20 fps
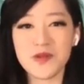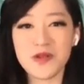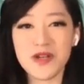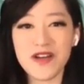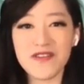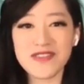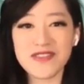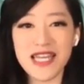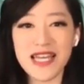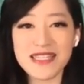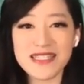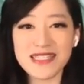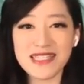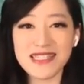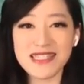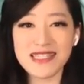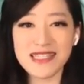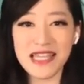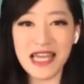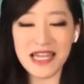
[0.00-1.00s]
who have
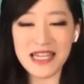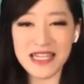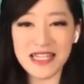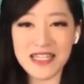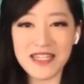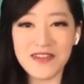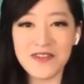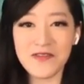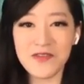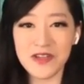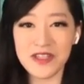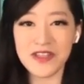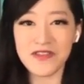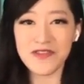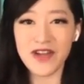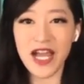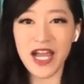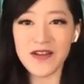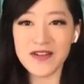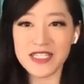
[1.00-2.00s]
tested negative for the
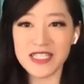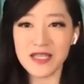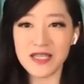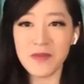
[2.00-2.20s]
virus,